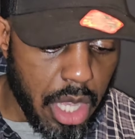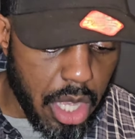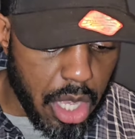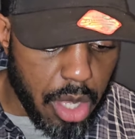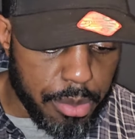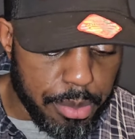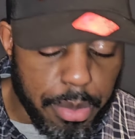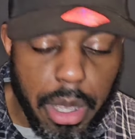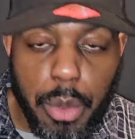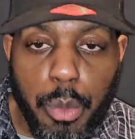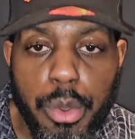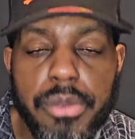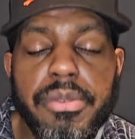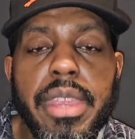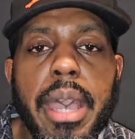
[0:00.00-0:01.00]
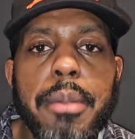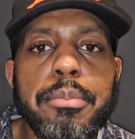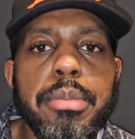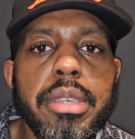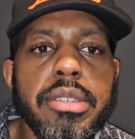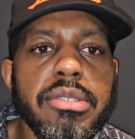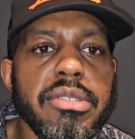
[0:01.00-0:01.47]
But with that
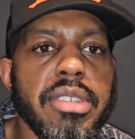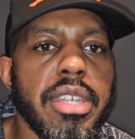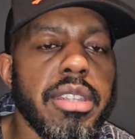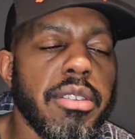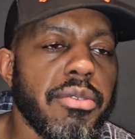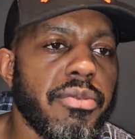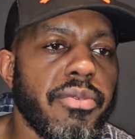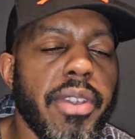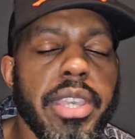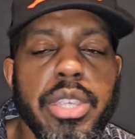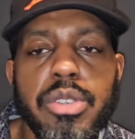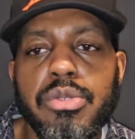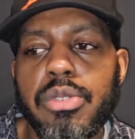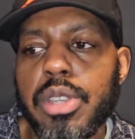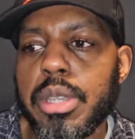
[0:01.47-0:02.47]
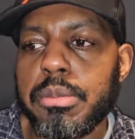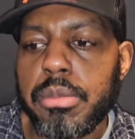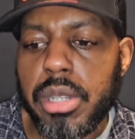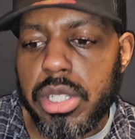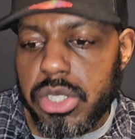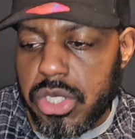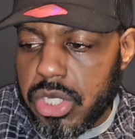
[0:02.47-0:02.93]
being said, thank you very
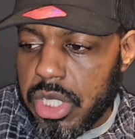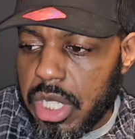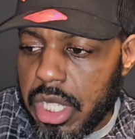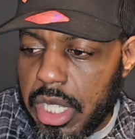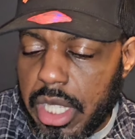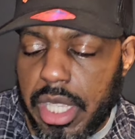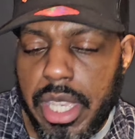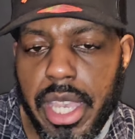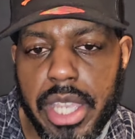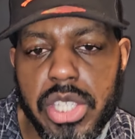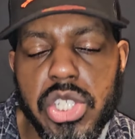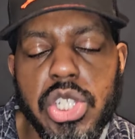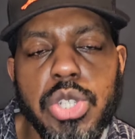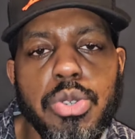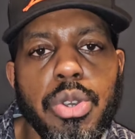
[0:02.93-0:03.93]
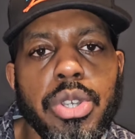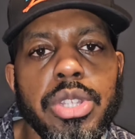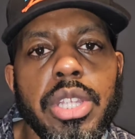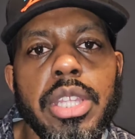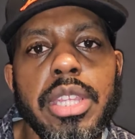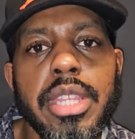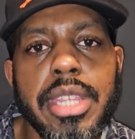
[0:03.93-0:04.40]
much. Catch you on
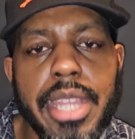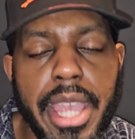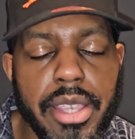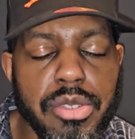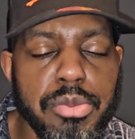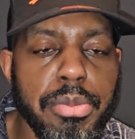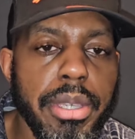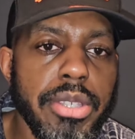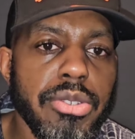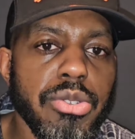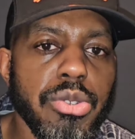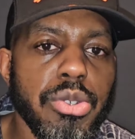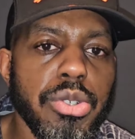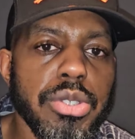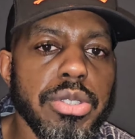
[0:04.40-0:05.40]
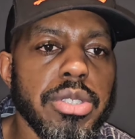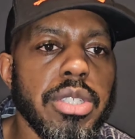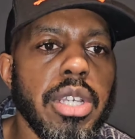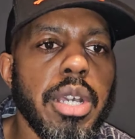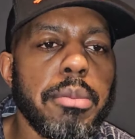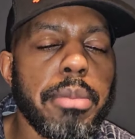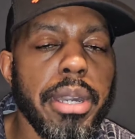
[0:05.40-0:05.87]
the next Base Talks.
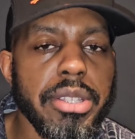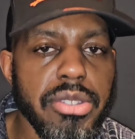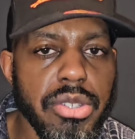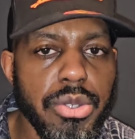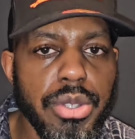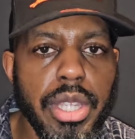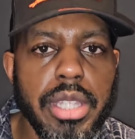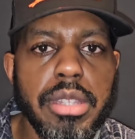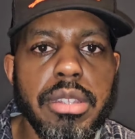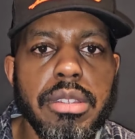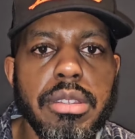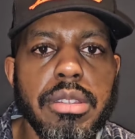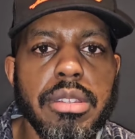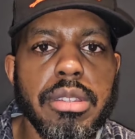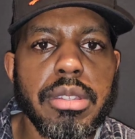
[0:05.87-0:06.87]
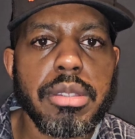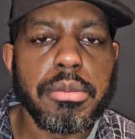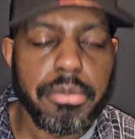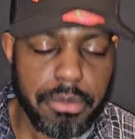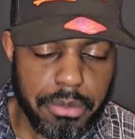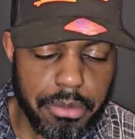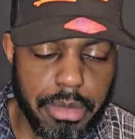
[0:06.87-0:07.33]
But until then,
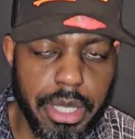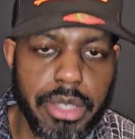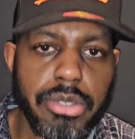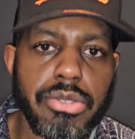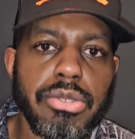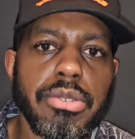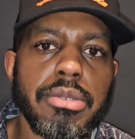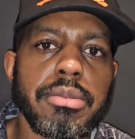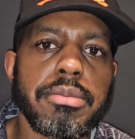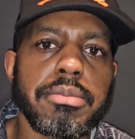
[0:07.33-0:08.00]
peace.